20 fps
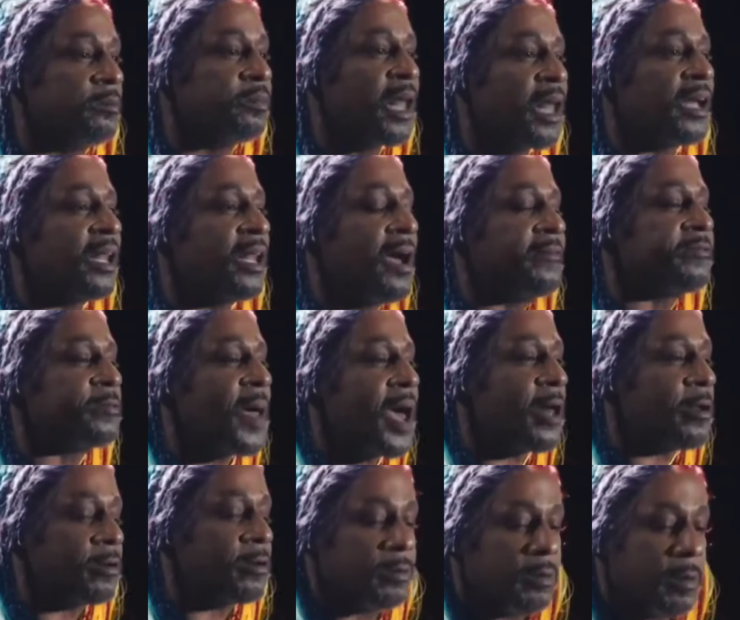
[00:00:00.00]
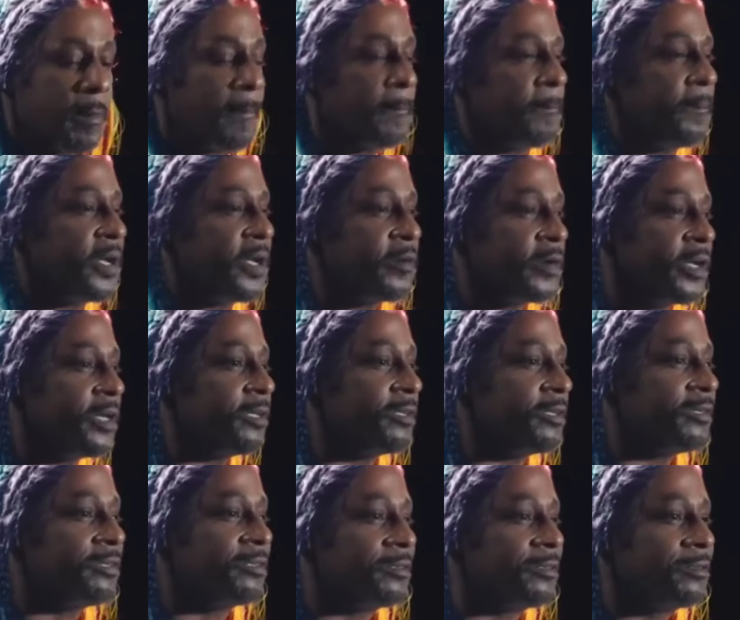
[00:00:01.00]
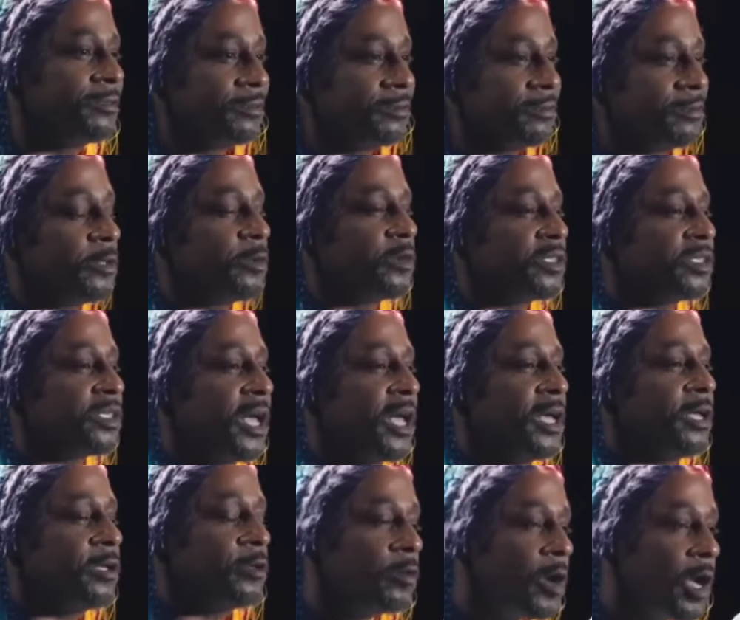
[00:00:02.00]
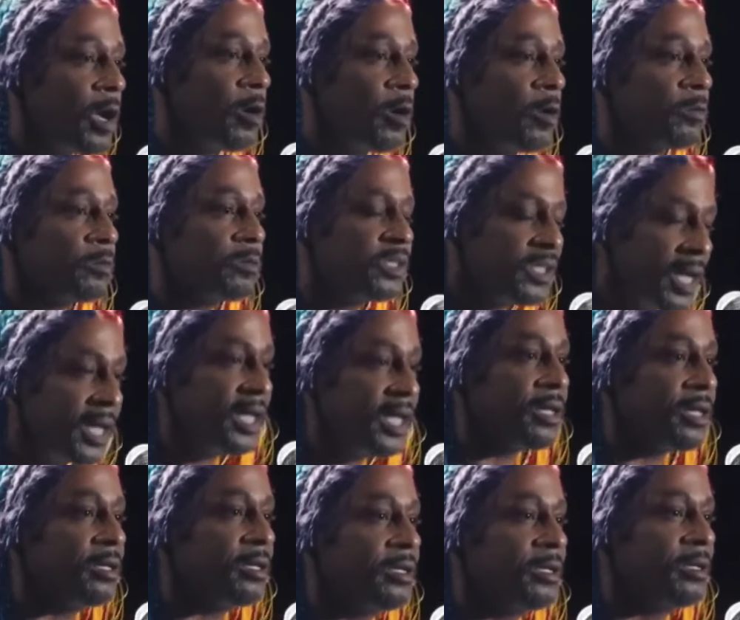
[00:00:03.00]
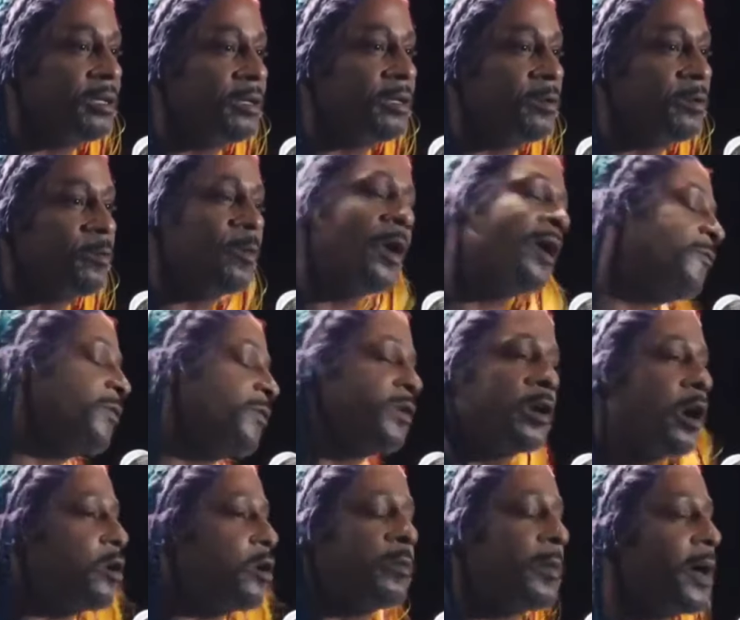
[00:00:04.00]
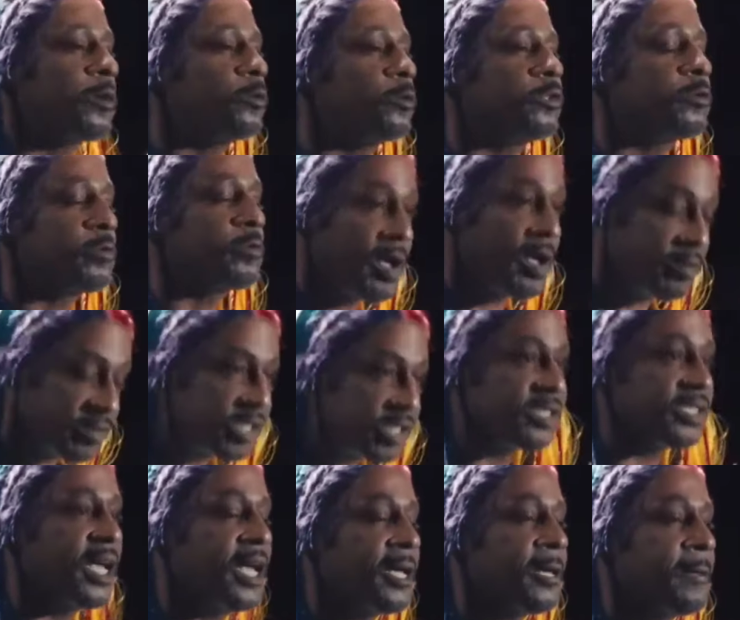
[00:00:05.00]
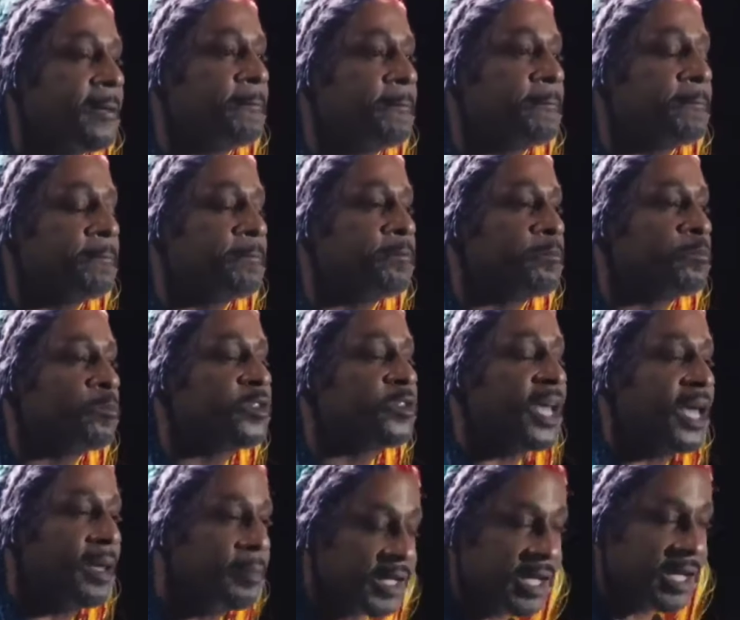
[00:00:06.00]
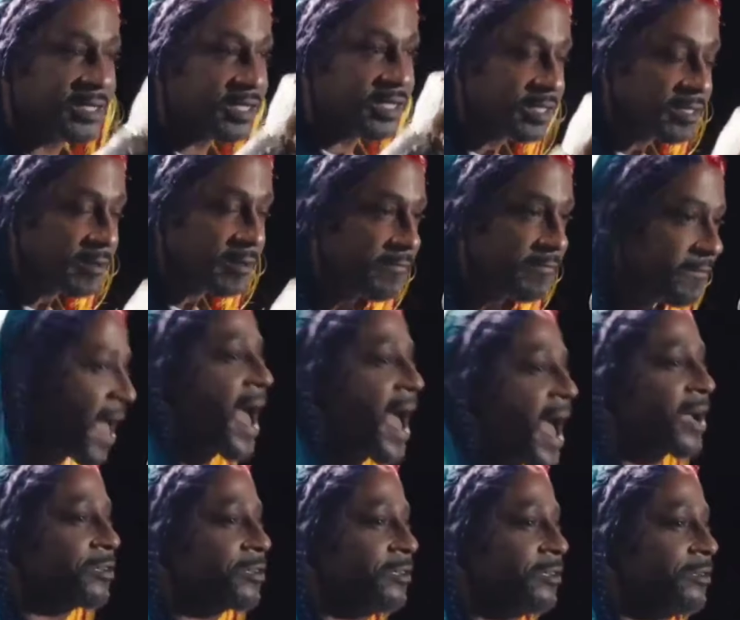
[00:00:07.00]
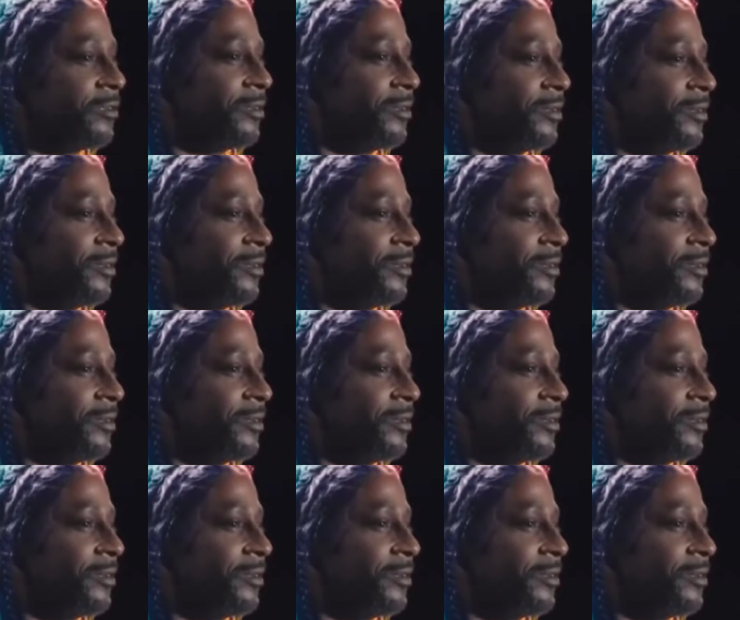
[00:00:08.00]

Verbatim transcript: Black Lives Matter, period. You can say it, you at home. Say it. Wherever you are, no matter who's around, just say it. Say it because it's a fact.